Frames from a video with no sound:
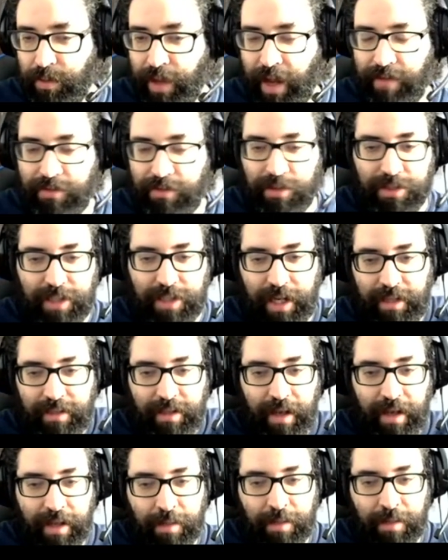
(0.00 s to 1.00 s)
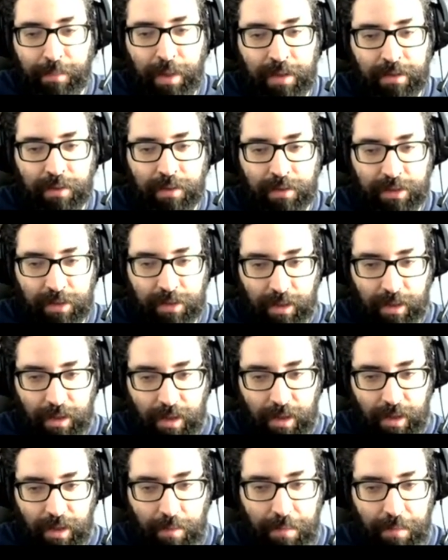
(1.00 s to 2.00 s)
We have to change line bundles
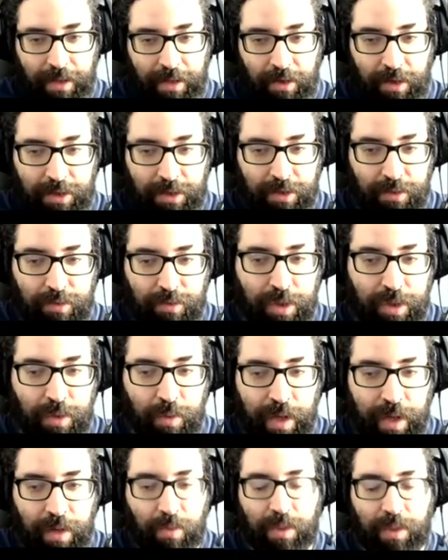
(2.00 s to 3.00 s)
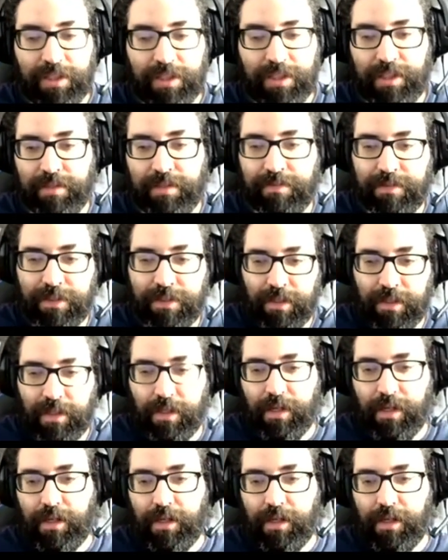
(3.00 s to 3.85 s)
by torsion-free rank one sheaves.